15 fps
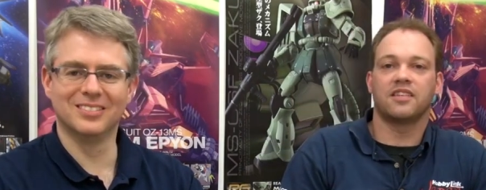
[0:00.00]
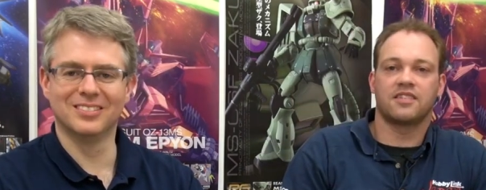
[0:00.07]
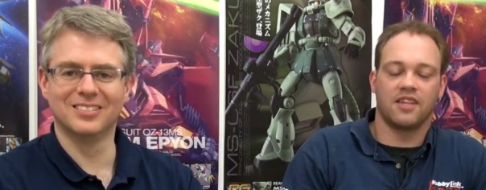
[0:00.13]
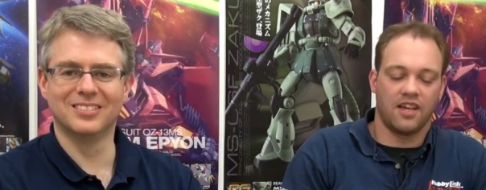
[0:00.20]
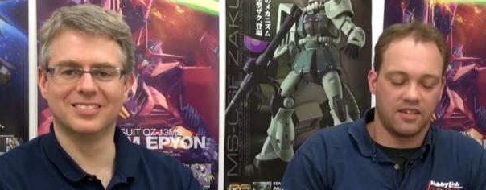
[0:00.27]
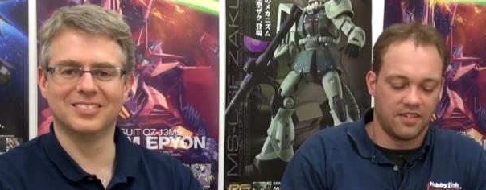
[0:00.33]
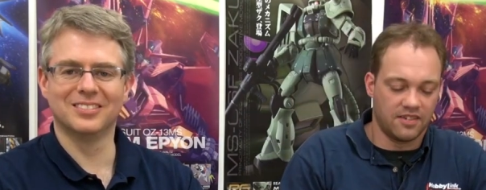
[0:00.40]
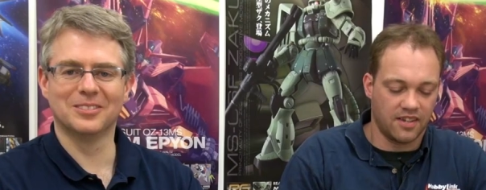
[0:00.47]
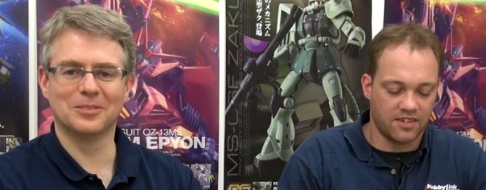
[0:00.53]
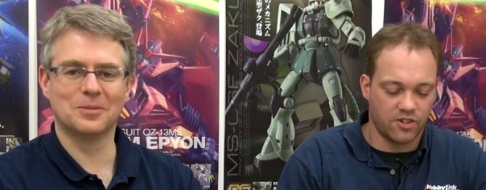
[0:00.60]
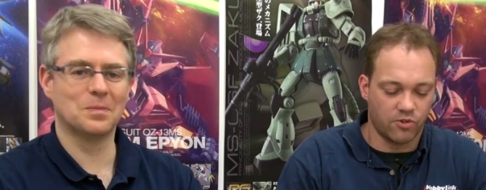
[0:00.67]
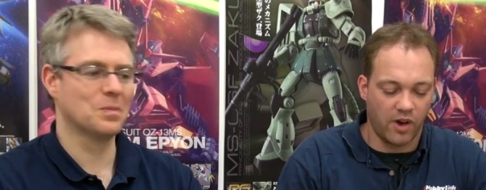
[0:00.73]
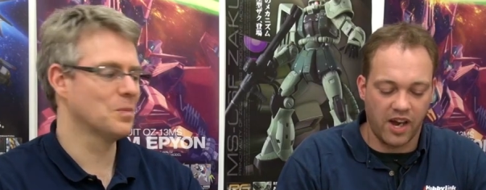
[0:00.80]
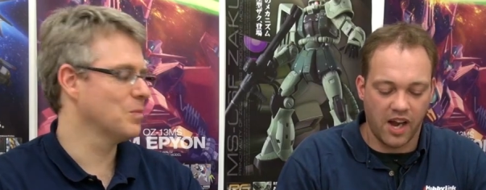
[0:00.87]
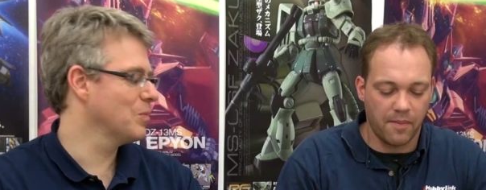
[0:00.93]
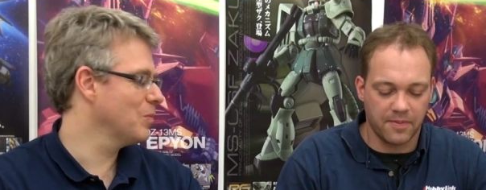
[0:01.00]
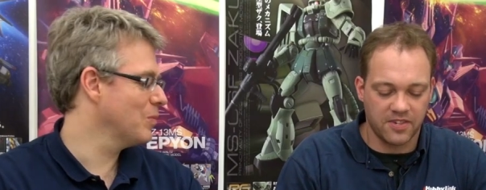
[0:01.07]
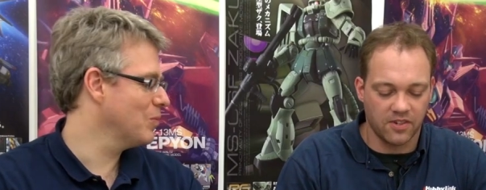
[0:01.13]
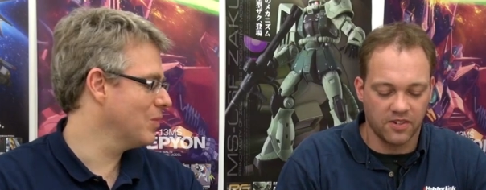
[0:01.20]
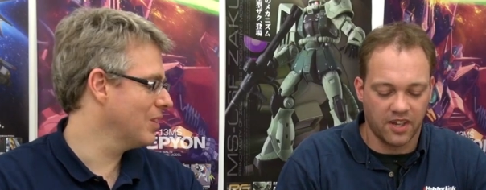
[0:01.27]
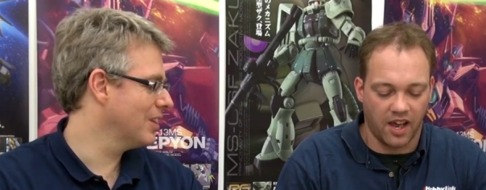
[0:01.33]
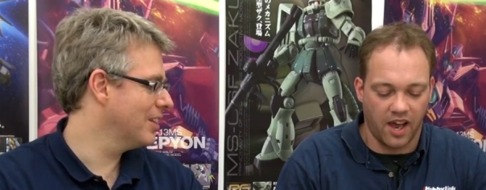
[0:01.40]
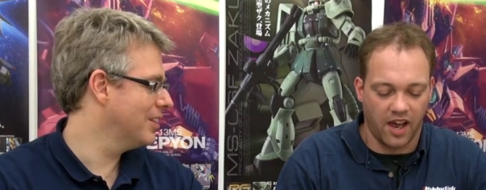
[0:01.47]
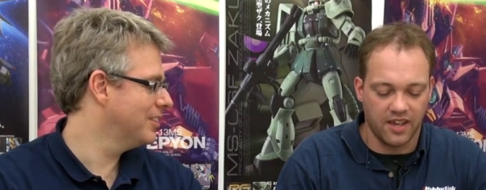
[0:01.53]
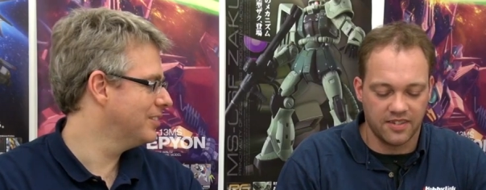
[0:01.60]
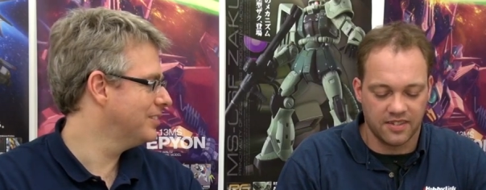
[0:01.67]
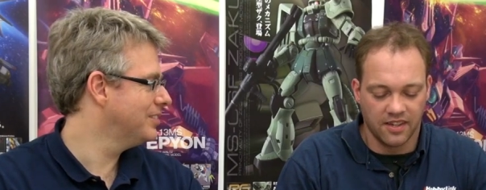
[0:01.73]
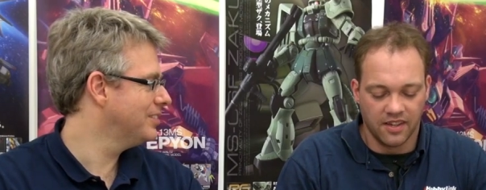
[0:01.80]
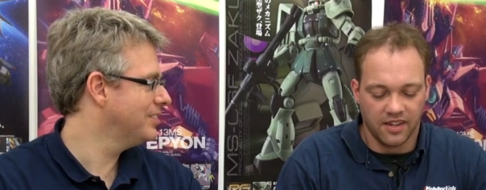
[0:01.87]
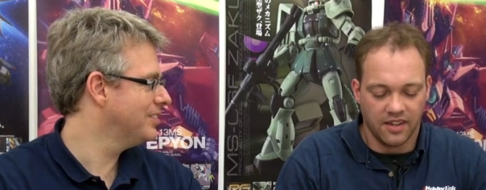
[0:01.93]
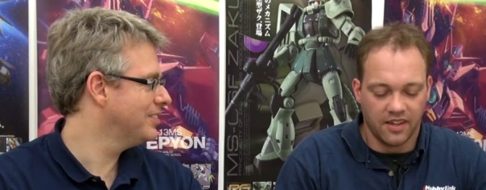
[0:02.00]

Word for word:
Speaker 1: he says. He says, "Great episode, guys.